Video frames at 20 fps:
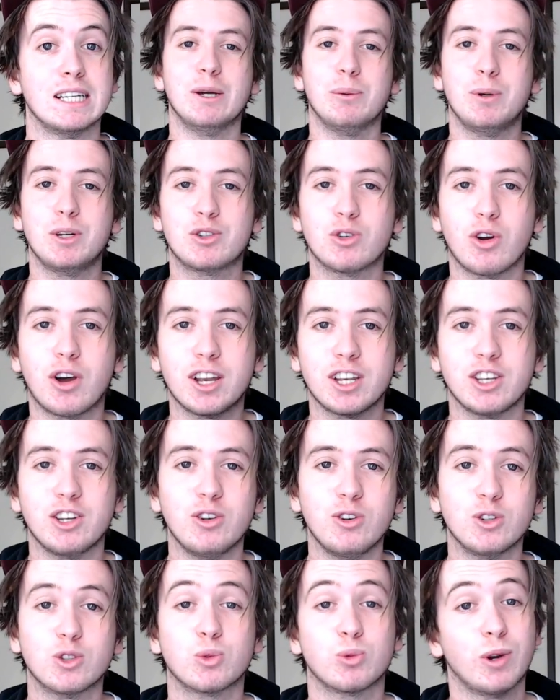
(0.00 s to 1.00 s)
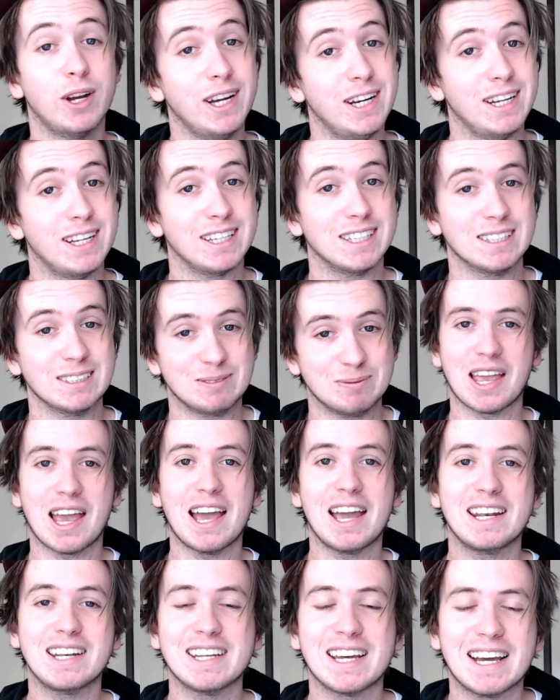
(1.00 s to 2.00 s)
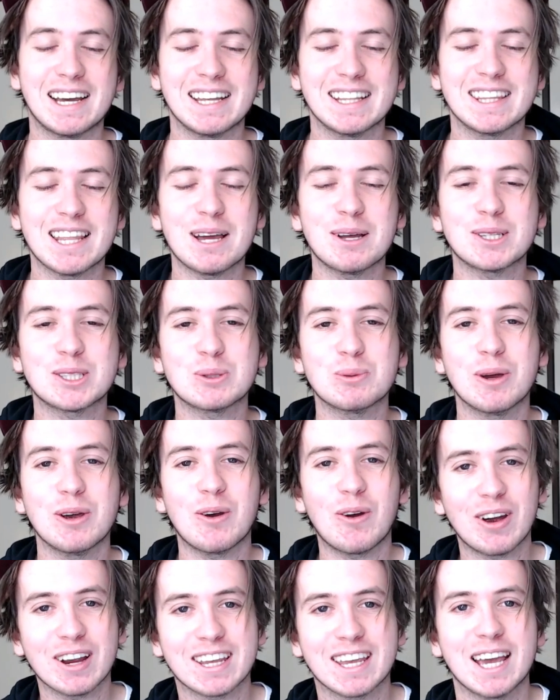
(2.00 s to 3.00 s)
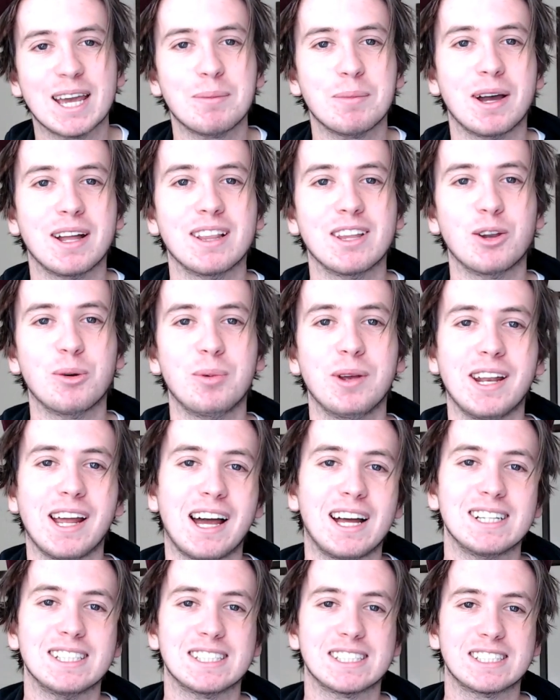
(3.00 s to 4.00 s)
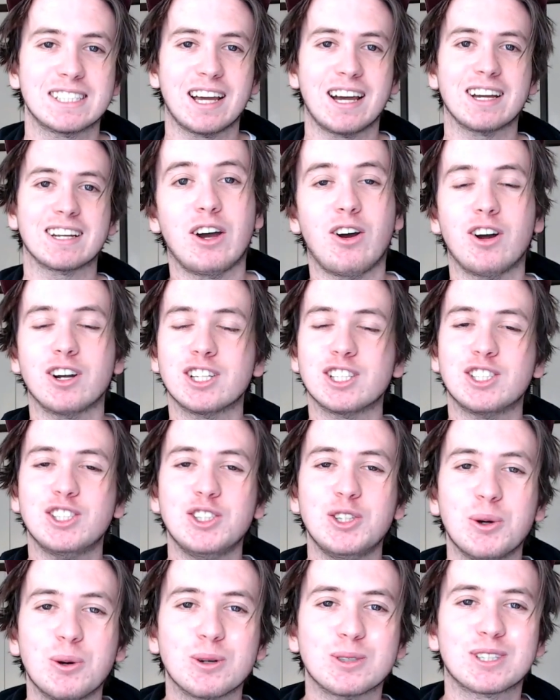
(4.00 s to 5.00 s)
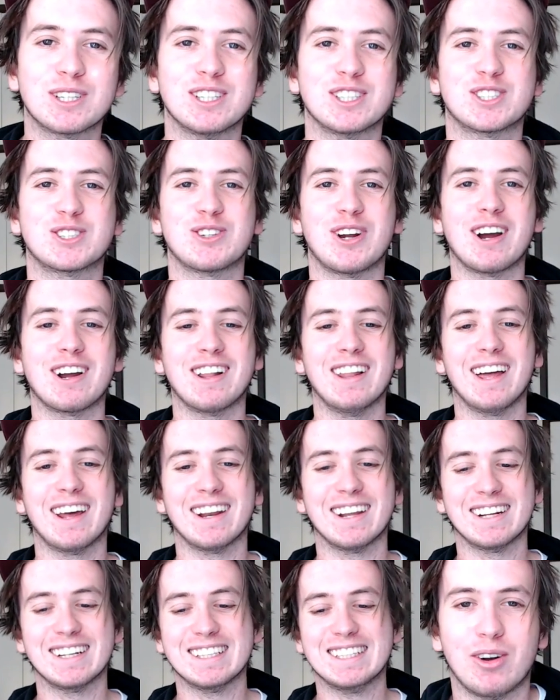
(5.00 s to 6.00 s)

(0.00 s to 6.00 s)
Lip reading: We tried news reading, and that's where I came a little bit unstuck. I just knew I was going to struggle at it.